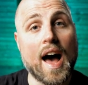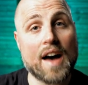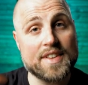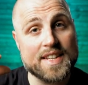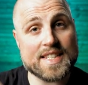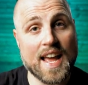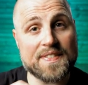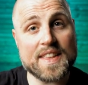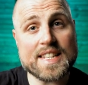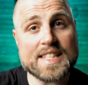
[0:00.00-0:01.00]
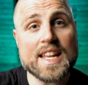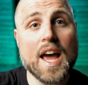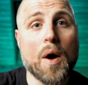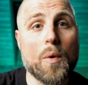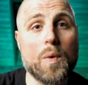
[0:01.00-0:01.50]
Having said this,
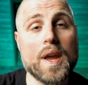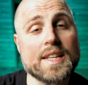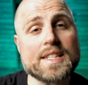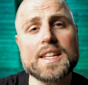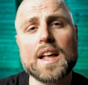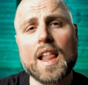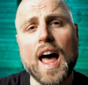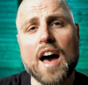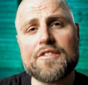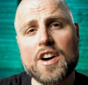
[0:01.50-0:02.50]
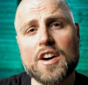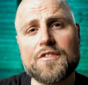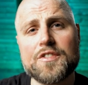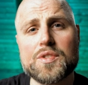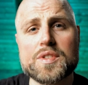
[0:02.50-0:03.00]
we still have a
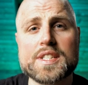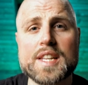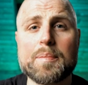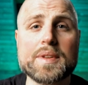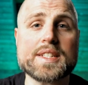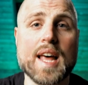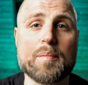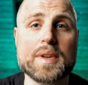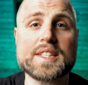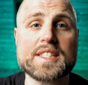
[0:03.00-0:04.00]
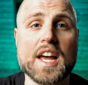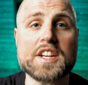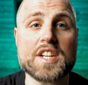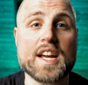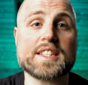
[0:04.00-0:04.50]
few sub-assemblies
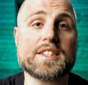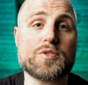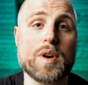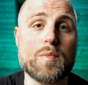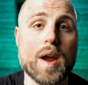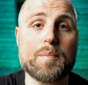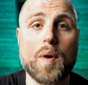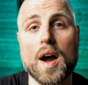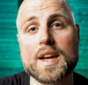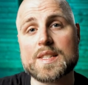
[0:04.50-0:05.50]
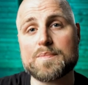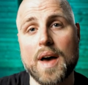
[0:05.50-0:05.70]
such as trim weight pockets,